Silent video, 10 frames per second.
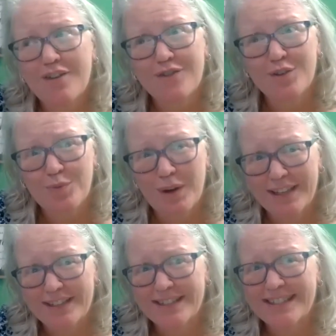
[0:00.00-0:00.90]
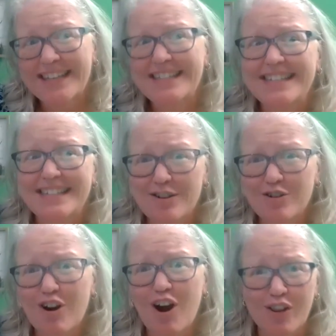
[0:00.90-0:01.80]
of the ones, they still
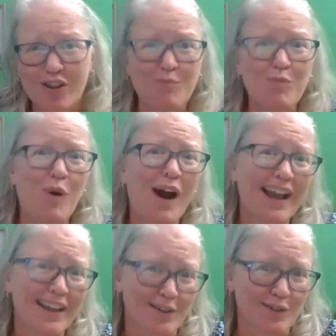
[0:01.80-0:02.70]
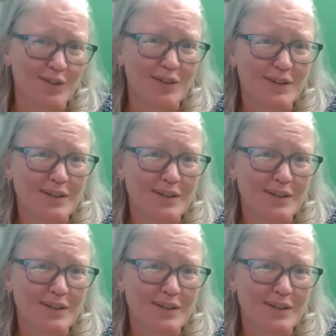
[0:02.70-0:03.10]
call them wild.